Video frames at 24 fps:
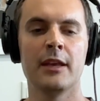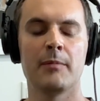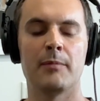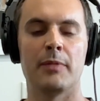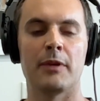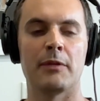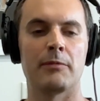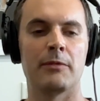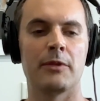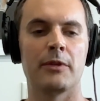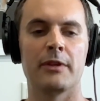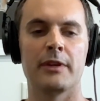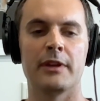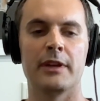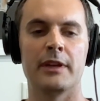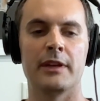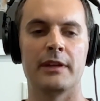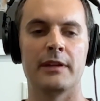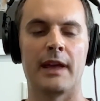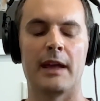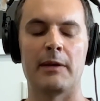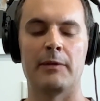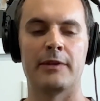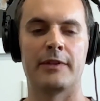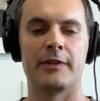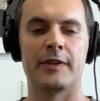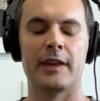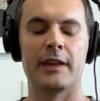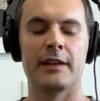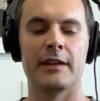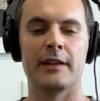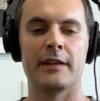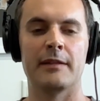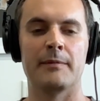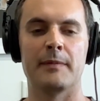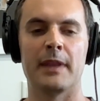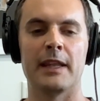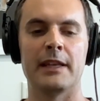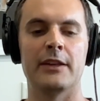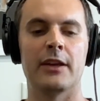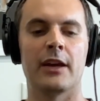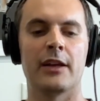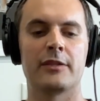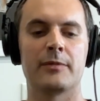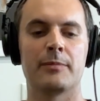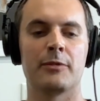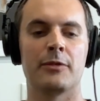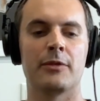But really, I would say to any
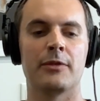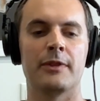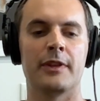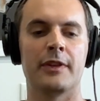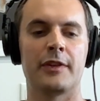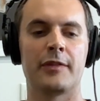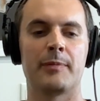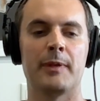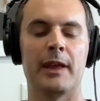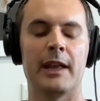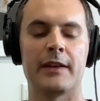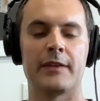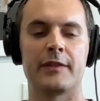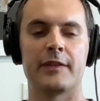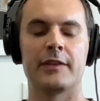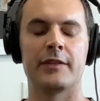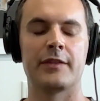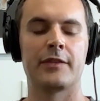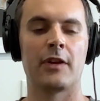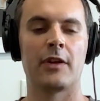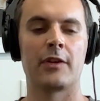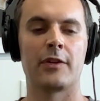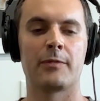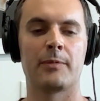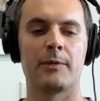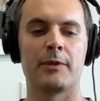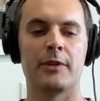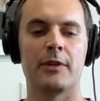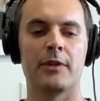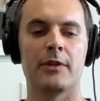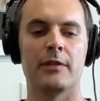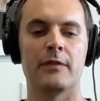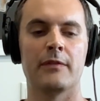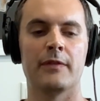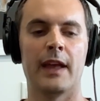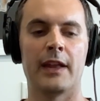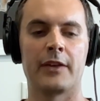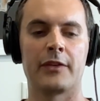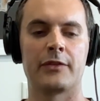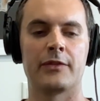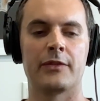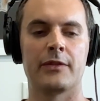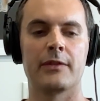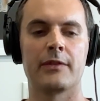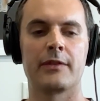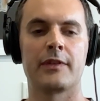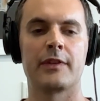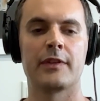entrepreneur in the space, it starts with your
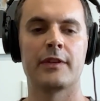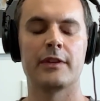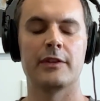investors.